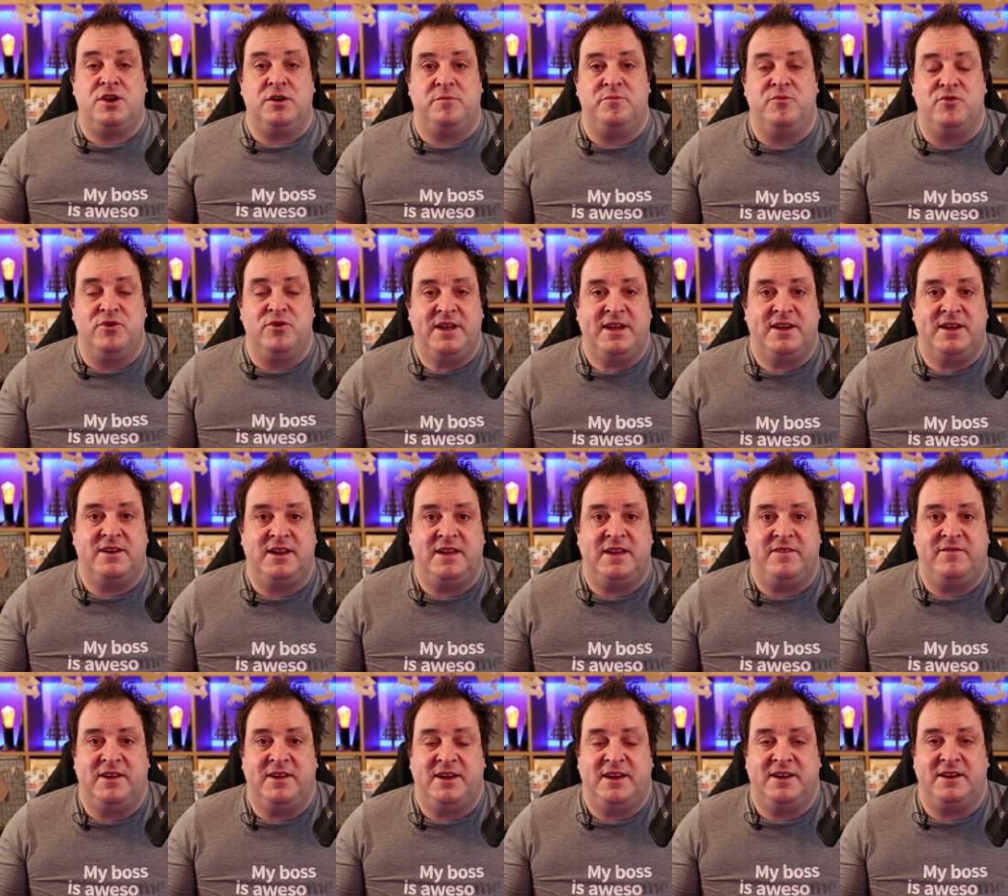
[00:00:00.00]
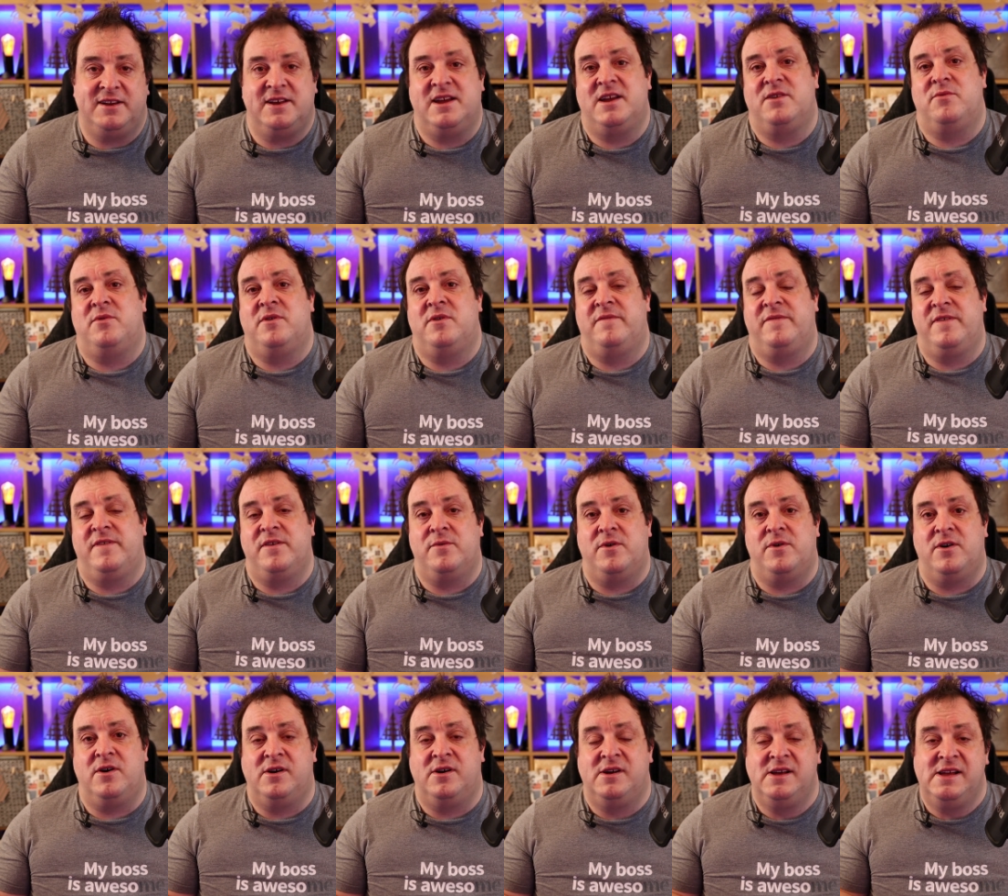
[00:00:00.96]
Good morning, good evening, good night, wherever
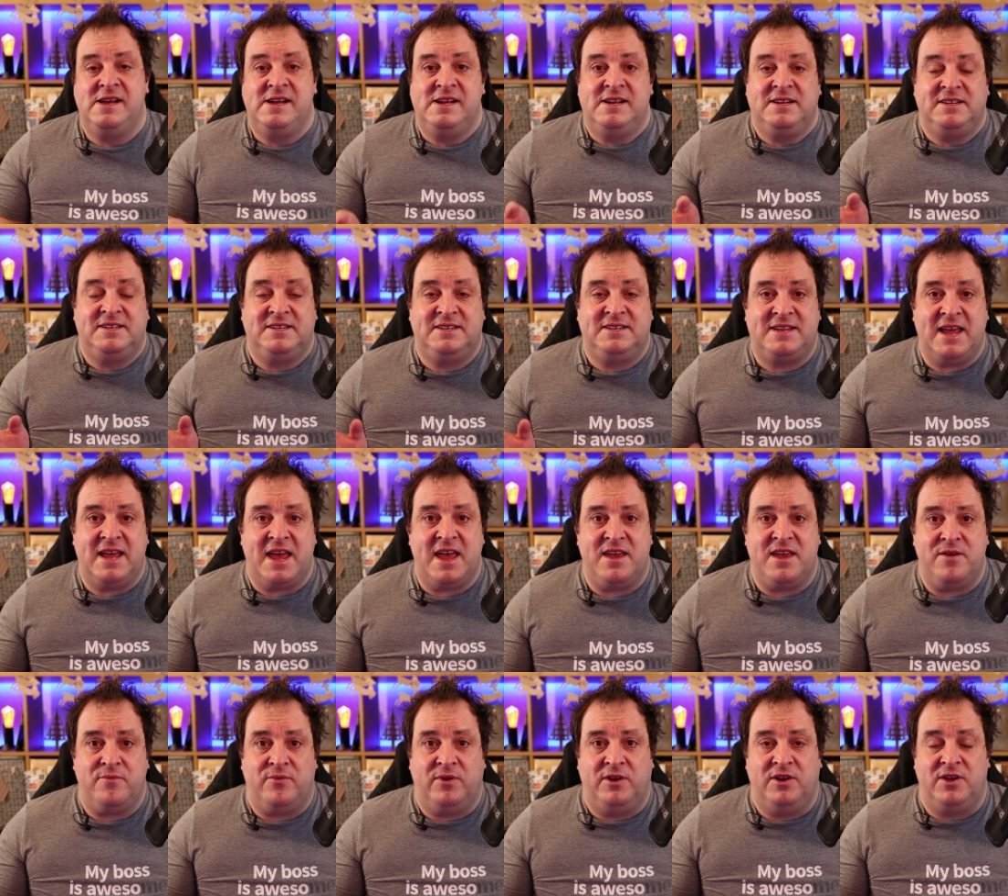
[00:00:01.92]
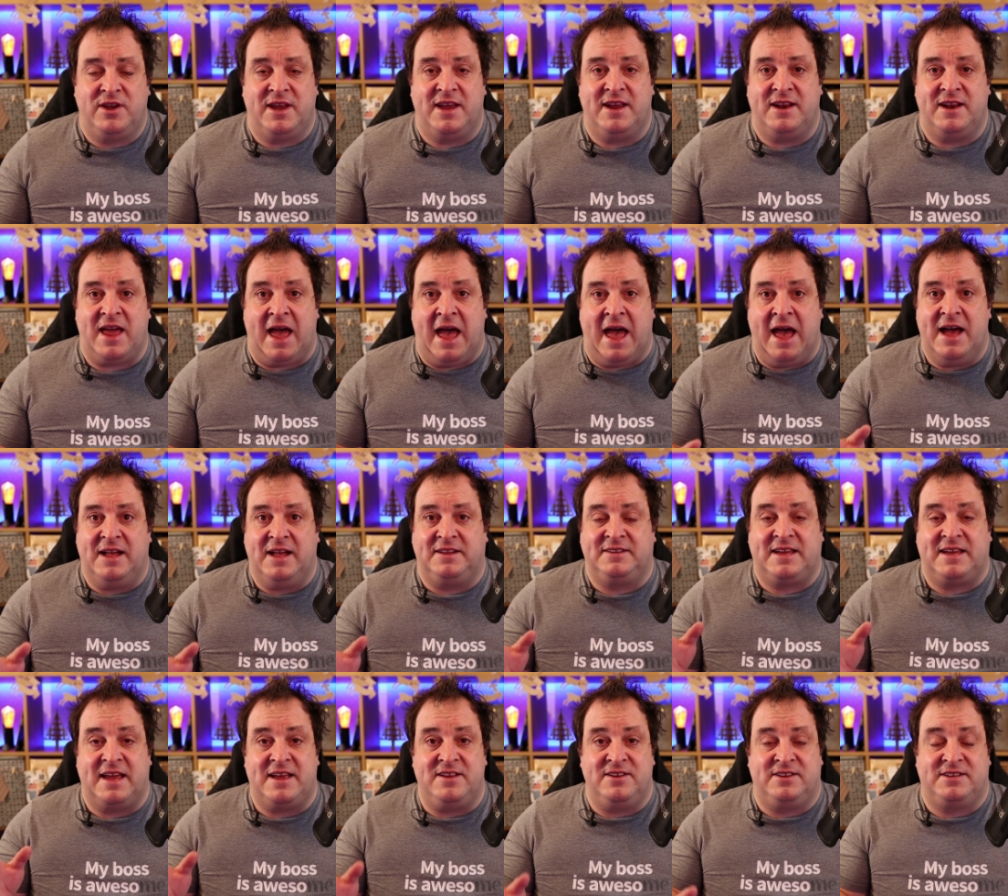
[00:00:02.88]
you are. Today we're looking
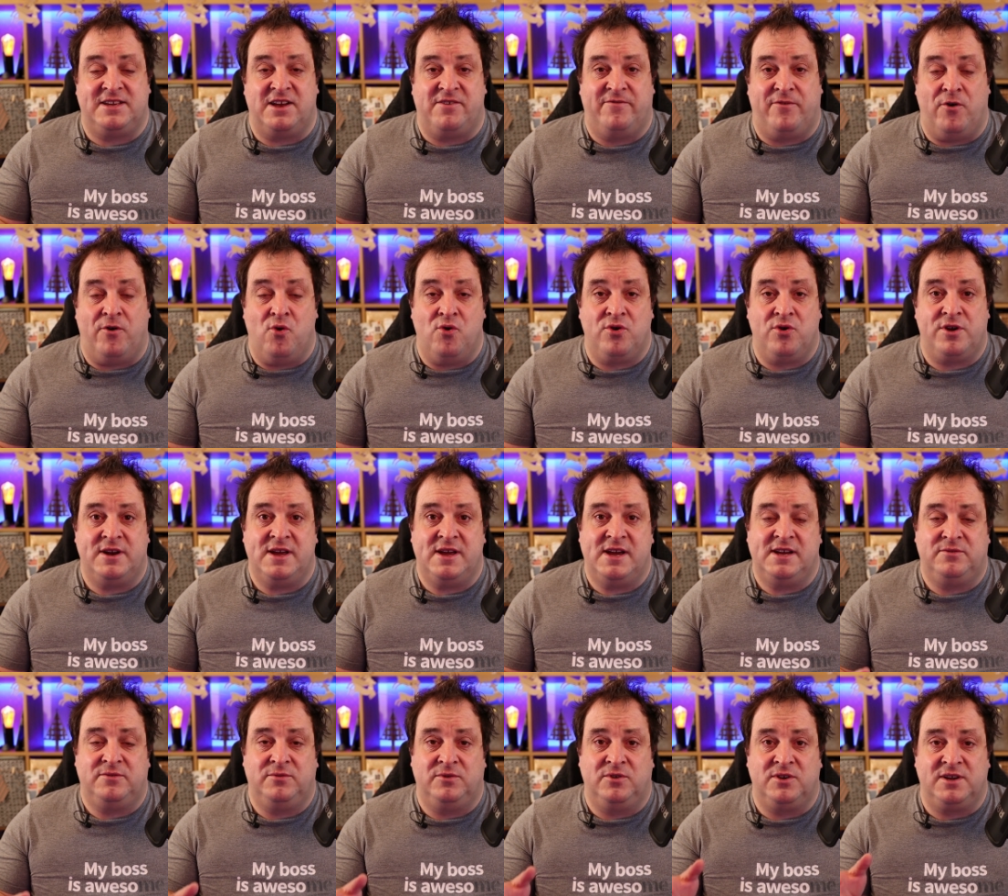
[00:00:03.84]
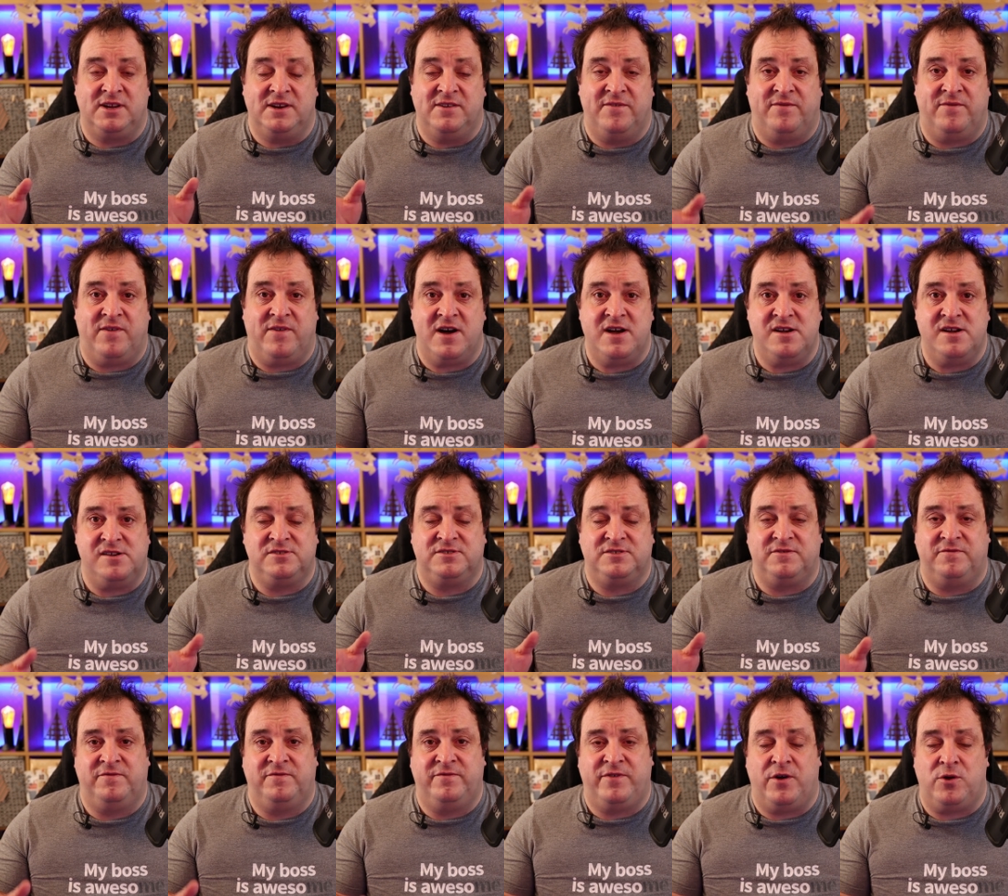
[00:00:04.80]
at getting yourself organized. We're looking at
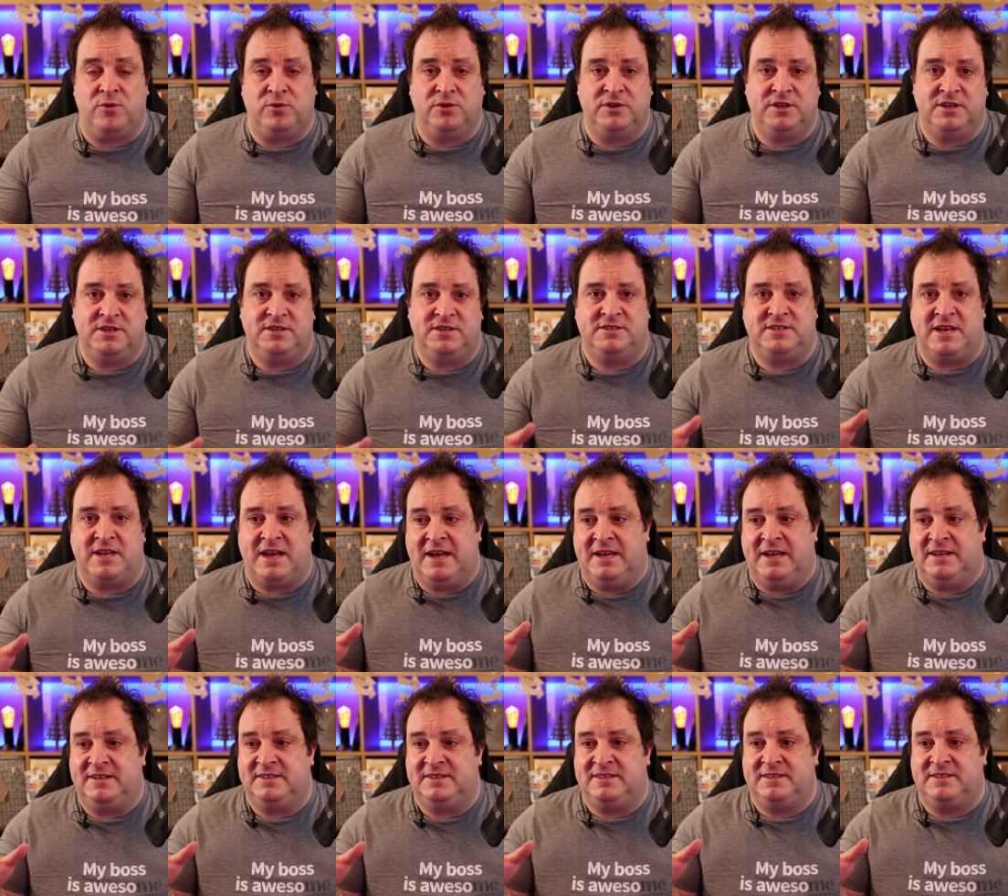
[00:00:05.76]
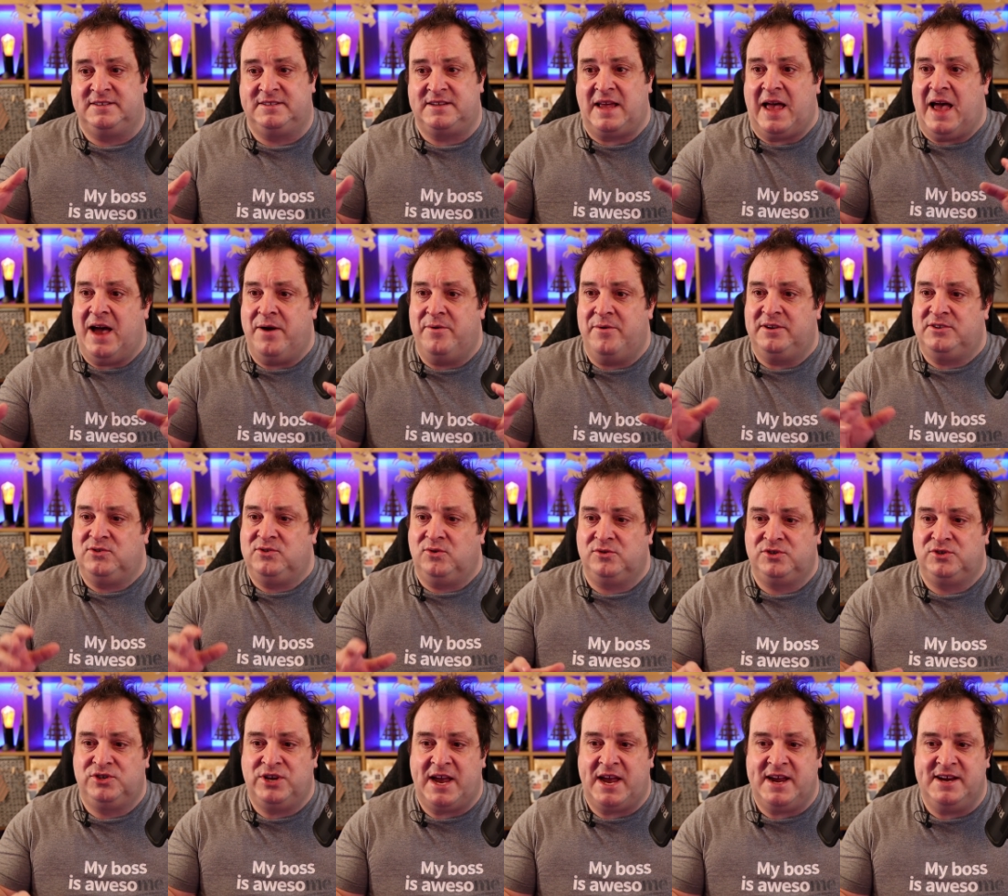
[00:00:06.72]
files and folders and how it's
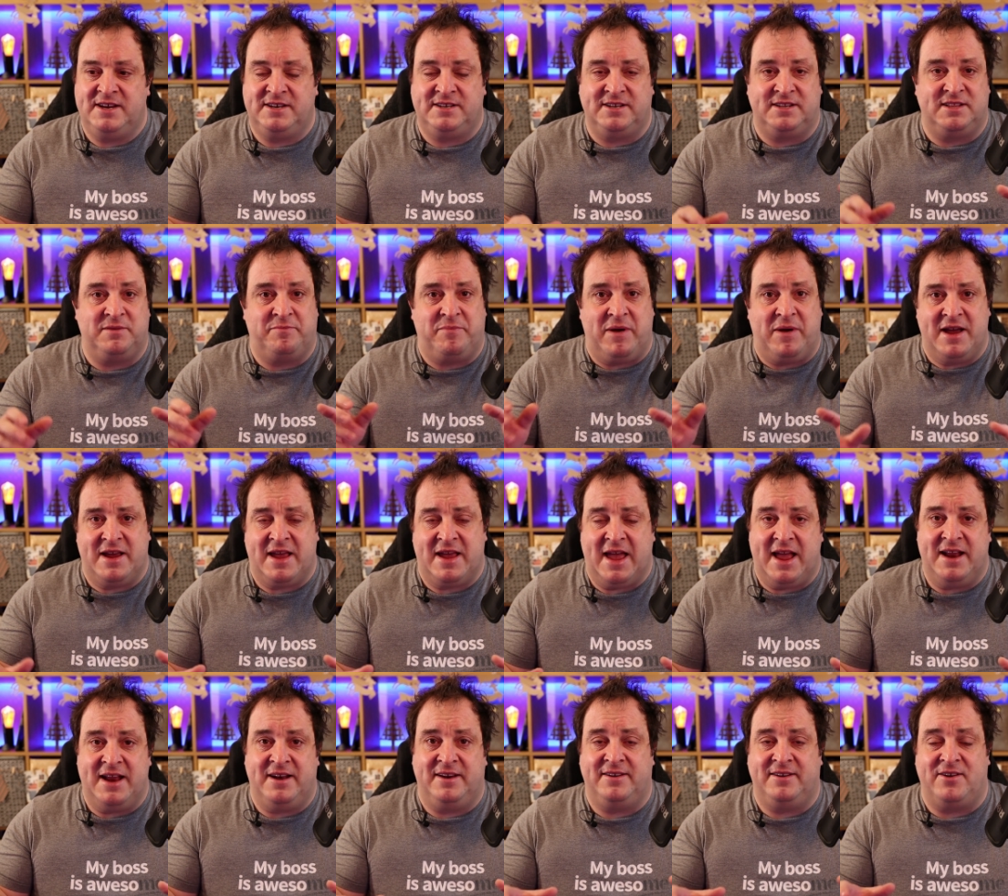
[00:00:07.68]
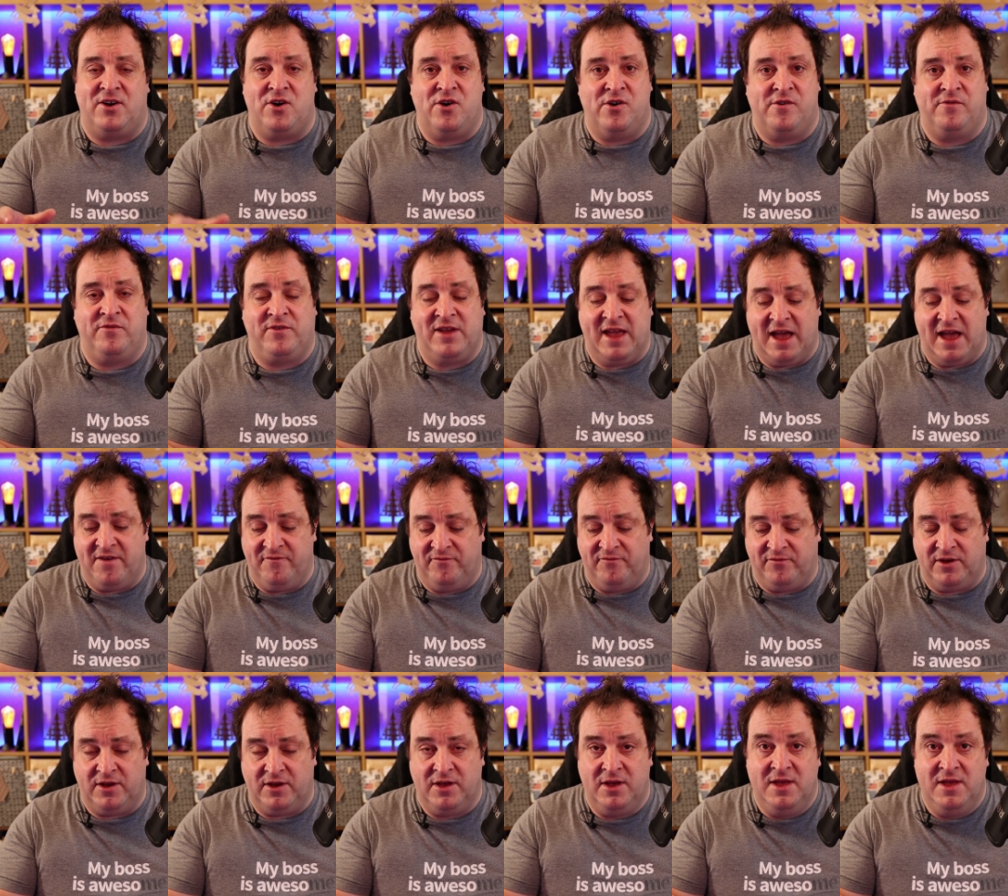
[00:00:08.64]
all changed in the back end of
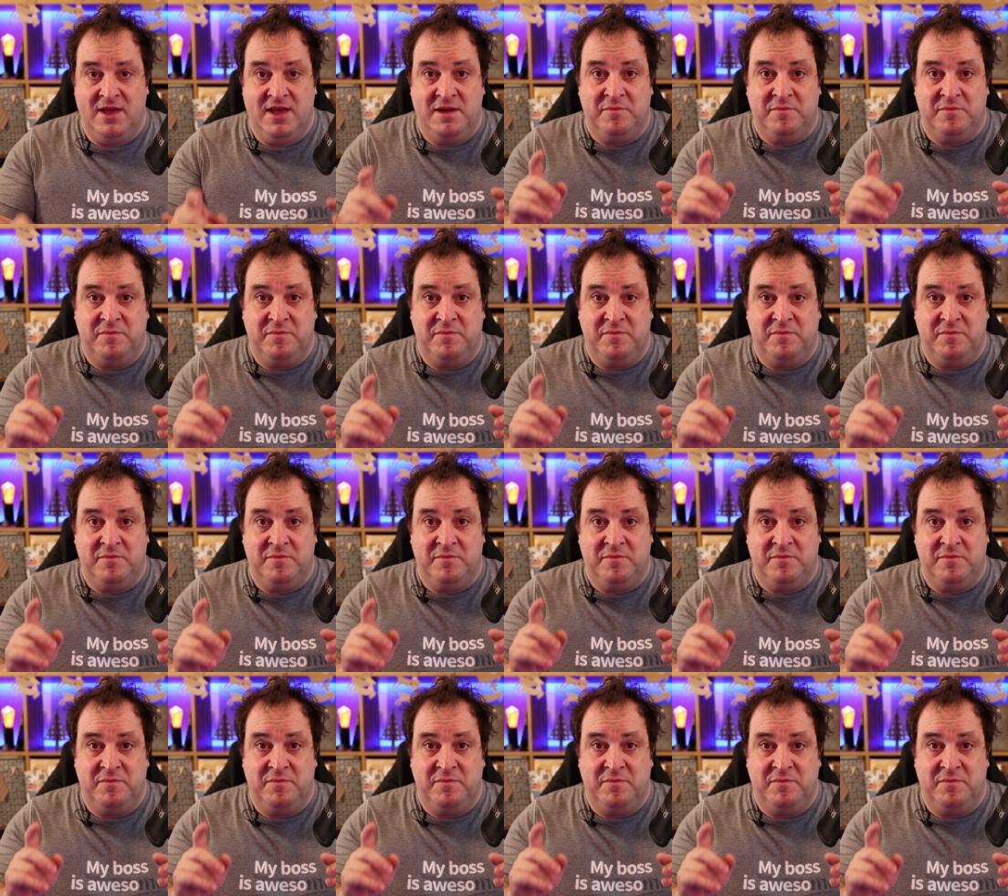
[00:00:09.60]
Canva.